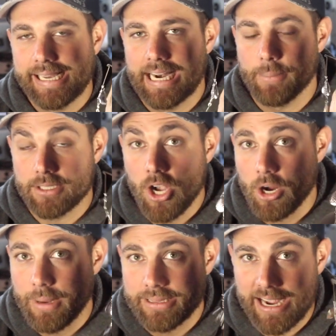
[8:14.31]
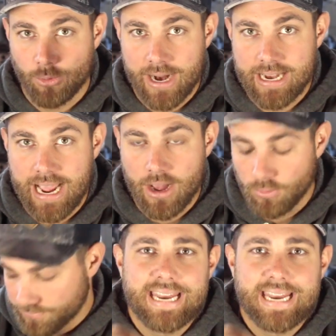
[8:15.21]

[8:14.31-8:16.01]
and I'm gonna talk about that right now.